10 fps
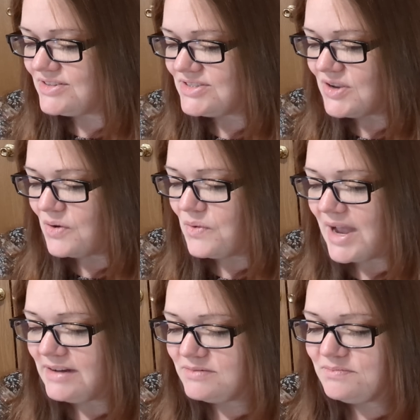So
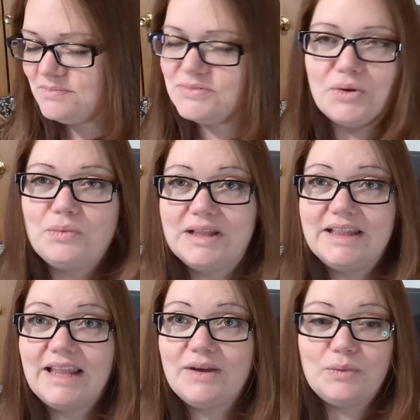I don't really
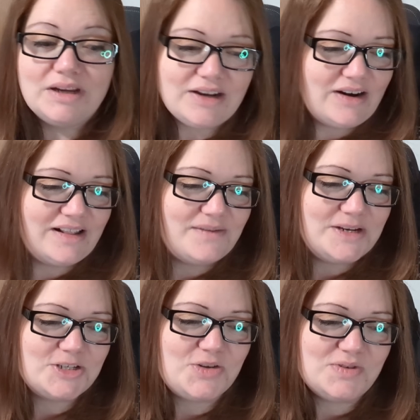like working on
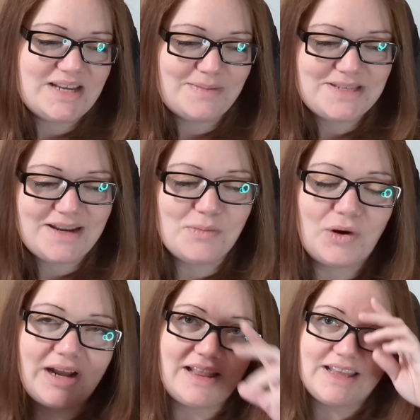11-inch Q-snaps
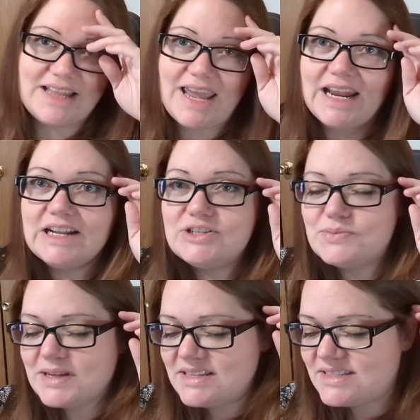anymore. I like the 8-inch
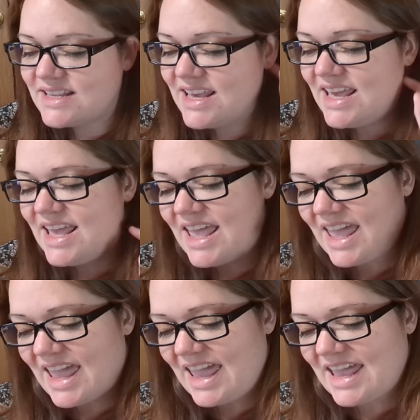ones.
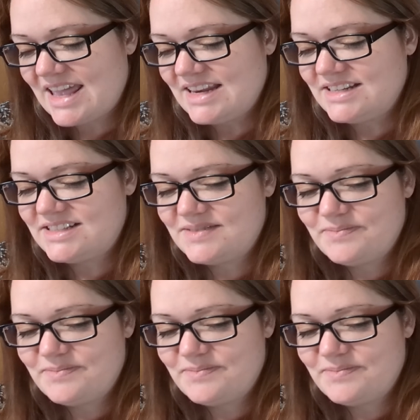And